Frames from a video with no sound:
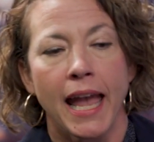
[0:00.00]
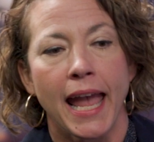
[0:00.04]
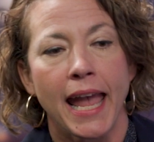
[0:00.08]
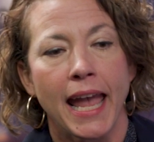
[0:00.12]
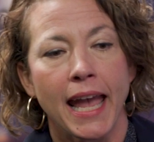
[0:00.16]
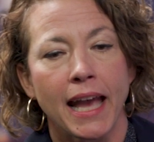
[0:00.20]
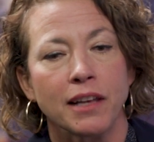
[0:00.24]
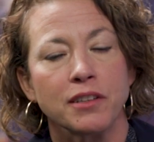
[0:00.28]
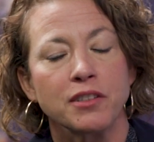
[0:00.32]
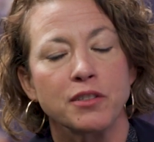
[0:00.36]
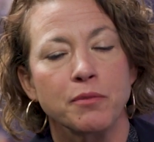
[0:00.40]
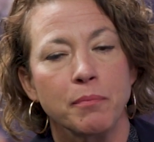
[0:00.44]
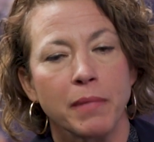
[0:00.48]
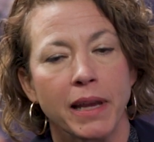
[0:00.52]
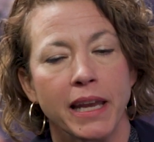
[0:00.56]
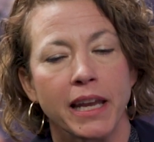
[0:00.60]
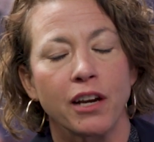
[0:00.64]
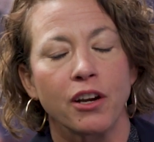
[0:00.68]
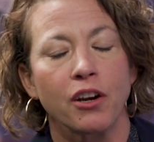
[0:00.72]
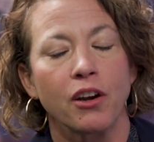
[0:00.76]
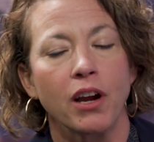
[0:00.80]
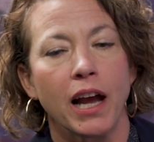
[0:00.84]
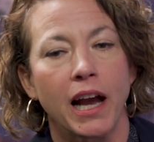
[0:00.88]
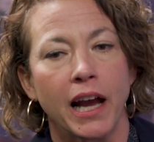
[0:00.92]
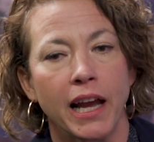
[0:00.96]
As
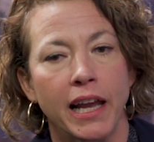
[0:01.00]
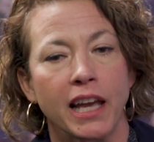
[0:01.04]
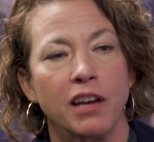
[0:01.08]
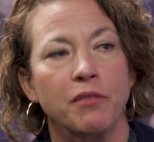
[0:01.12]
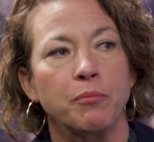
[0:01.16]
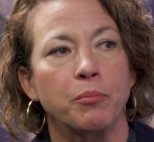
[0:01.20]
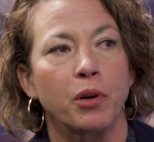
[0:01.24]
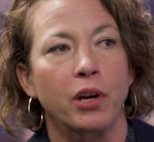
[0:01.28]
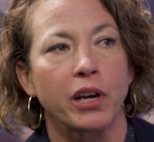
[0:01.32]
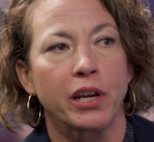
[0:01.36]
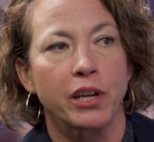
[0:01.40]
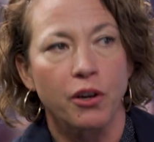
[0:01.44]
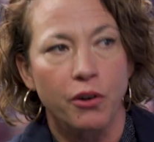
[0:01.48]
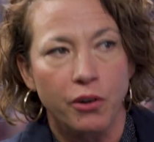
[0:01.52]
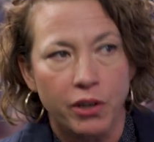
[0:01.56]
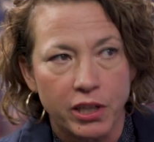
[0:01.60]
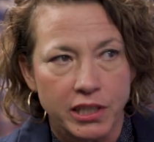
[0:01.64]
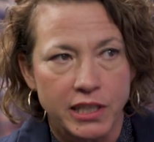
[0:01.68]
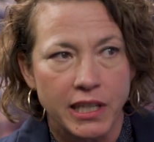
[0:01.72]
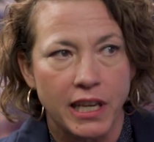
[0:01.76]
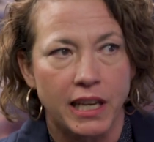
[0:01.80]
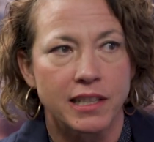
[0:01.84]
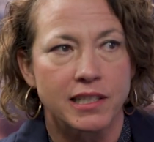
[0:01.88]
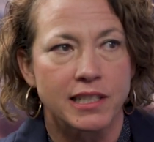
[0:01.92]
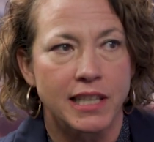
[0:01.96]
mayor, I have
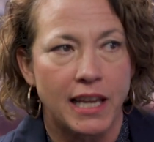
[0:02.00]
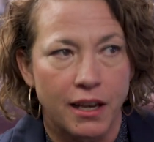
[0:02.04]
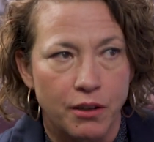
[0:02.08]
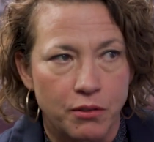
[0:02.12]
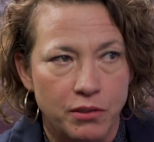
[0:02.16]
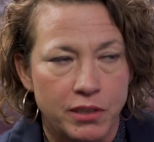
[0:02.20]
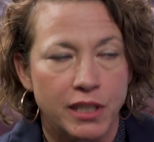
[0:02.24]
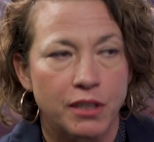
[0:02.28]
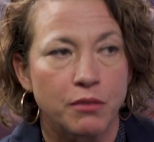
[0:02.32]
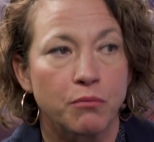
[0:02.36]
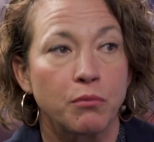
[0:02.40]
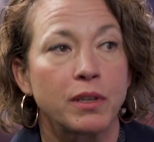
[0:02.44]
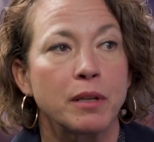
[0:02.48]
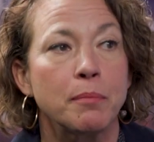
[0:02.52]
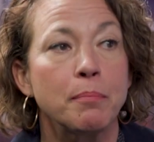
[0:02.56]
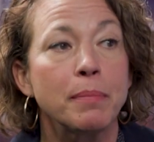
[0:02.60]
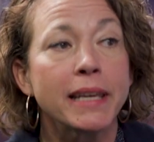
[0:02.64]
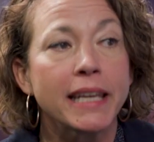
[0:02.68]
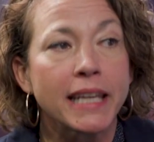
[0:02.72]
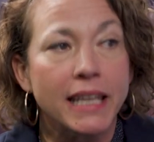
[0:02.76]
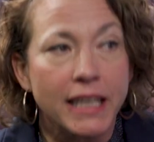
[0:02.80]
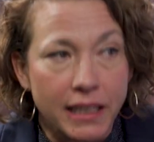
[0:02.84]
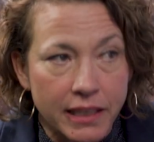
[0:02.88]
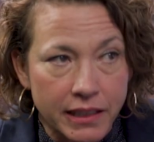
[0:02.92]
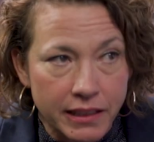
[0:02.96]
prioritized housing
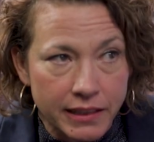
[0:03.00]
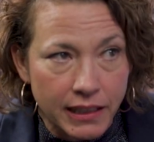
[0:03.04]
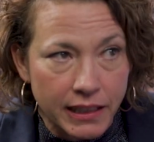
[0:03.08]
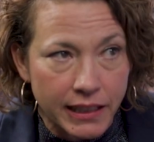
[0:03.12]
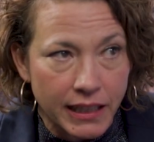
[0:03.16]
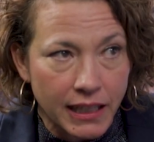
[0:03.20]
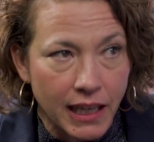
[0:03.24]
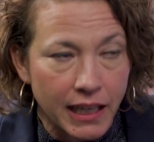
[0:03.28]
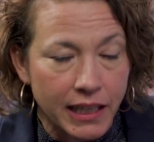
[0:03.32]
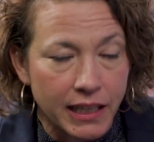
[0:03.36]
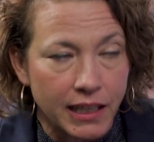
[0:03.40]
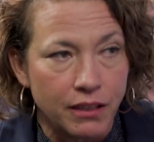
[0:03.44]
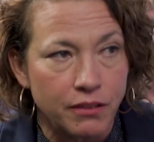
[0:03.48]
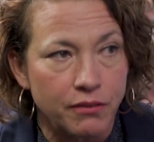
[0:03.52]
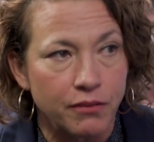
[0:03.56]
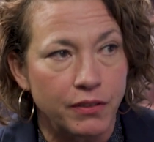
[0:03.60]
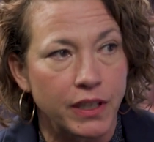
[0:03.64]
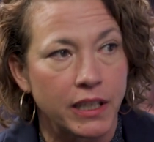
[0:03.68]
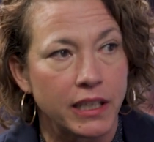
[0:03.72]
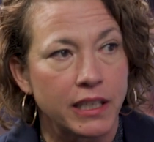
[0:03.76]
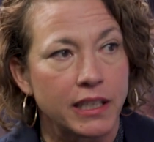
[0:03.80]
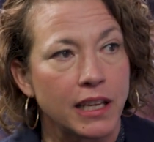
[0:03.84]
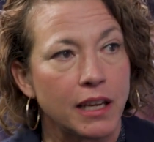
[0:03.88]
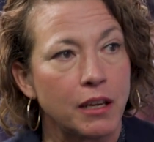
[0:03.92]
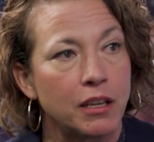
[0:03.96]
repeatedly. I
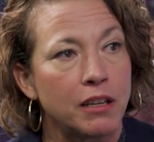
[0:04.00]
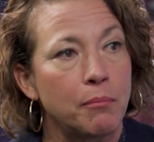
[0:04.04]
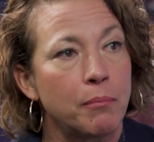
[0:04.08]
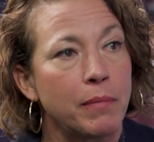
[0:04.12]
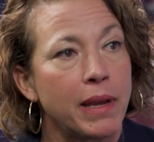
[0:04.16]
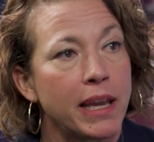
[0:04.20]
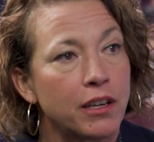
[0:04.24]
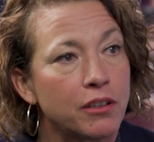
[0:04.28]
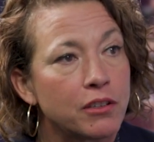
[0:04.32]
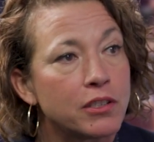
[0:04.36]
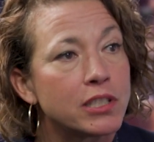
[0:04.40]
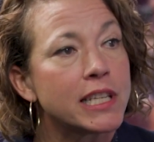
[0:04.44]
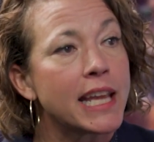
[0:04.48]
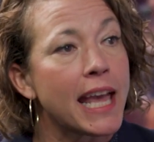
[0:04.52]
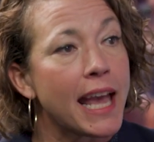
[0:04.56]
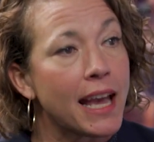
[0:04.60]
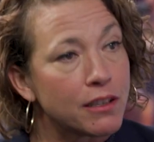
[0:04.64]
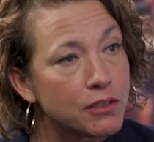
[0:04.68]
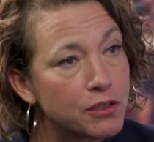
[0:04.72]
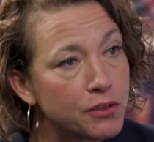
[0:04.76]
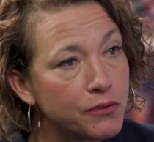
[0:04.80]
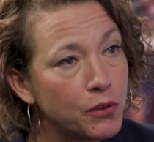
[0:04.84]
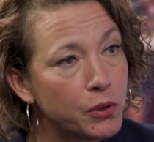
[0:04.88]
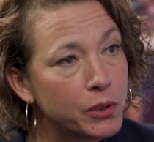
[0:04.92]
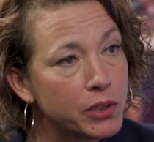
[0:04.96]
convened a mayor's
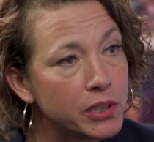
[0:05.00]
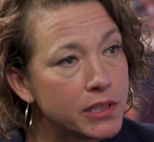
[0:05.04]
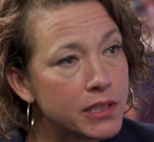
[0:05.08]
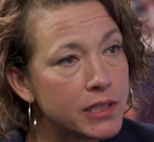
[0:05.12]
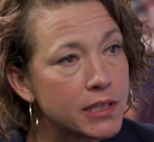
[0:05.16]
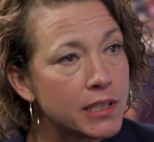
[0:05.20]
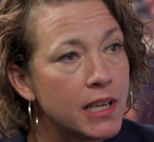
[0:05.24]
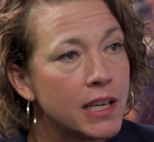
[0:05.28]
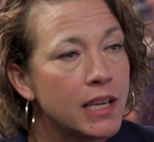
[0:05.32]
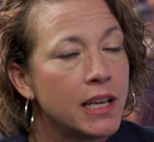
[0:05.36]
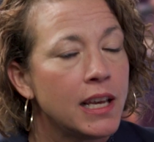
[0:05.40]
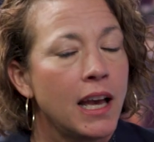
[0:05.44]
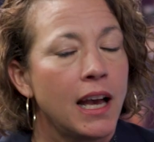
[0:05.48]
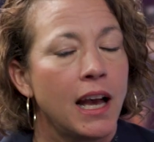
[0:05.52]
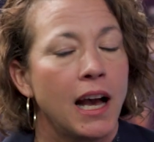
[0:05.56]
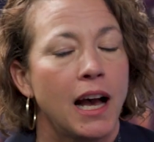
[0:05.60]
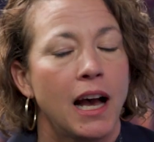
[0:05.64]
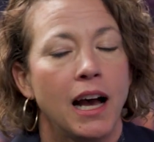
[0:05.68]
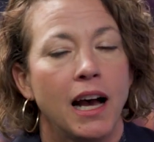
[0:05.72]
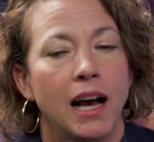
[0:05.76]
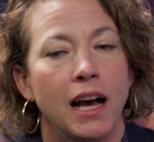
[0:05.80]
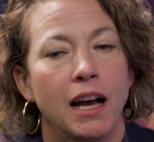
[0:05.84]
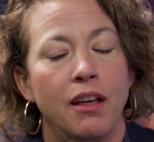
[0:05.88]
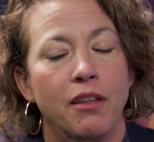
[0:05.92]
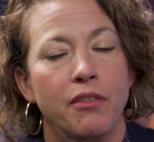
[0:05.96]
task force
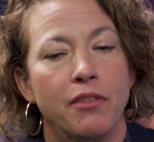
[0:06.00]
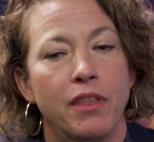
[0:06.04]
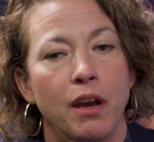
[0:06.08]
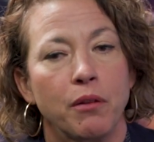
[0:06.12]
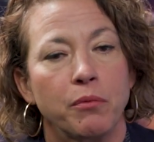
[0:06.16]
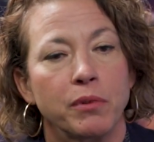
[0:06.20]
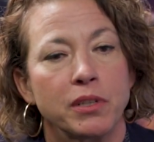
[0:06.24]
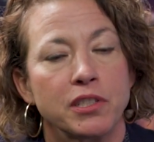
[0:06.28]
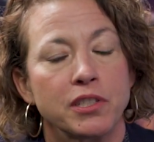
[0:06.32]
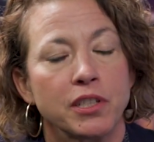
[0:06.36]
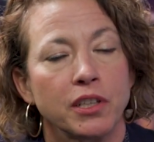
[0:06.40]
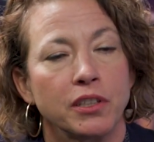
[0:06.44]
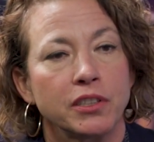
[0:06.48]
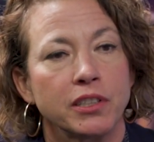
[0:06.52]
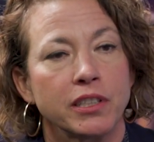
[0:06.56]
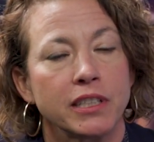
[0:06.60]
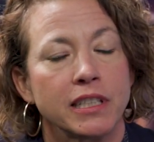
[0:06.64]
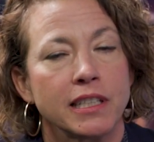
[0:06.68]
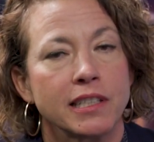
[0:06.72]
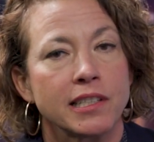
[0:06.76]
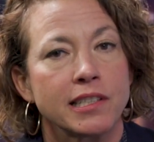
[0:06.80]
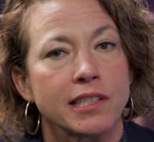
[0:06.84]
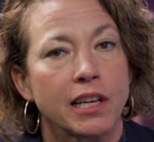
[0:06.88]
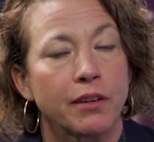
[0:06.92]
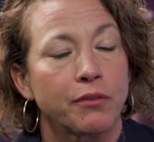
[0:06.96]
that resulted
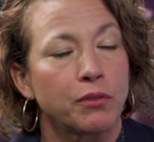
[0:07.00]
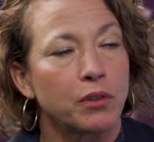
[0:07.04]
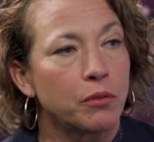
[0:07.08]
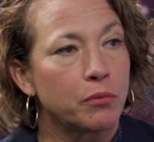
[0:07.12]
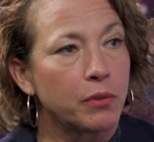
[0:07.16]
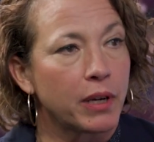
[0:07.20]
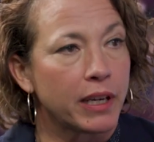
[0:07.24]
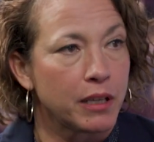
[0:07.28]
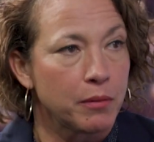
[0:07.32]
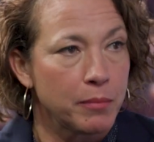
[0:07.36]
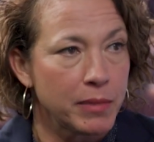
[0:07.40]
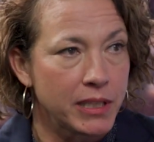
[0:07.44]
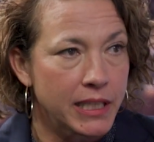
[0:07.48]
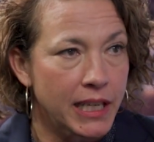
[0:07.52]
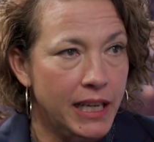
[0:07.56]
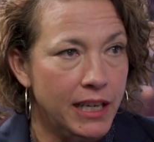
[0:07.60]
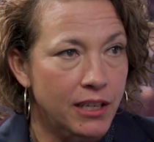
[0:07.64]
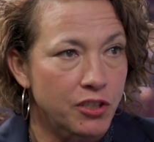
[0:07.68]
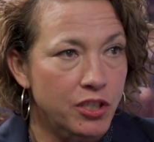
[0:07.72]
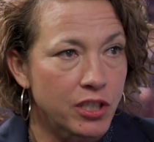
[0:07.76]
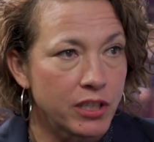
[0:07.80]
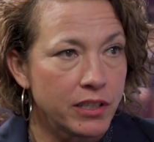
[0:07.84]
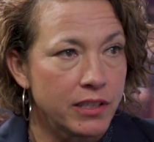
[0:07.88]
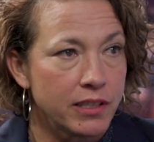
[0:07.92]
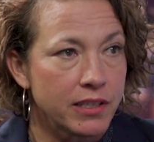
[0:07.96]
in several
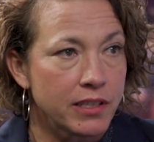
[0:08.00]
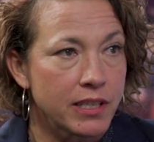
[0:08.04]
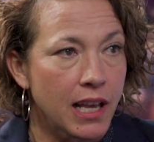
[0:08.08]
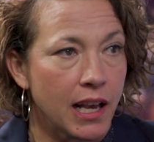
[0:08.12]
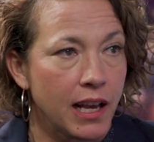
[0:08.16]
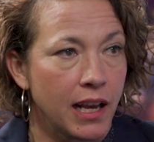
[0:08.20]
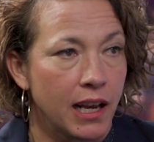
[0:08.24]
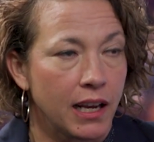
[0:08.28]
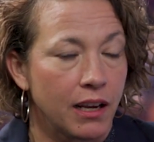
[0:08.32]
recommendations,